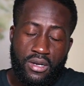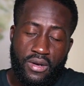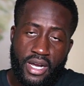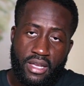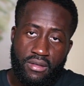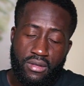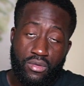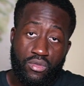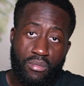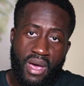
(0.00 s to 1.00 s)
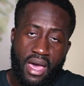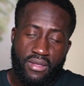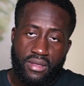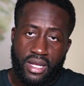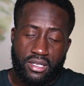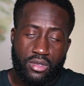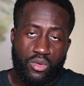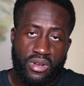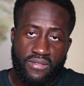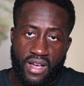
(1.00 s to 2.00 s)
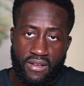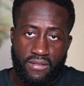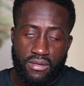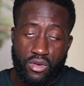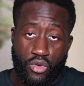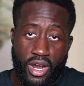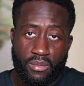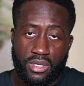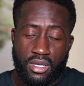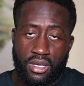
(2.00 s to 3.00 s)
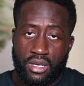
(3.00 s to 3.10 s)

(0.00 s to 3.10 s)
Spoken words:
right, do the math, that's 25 grams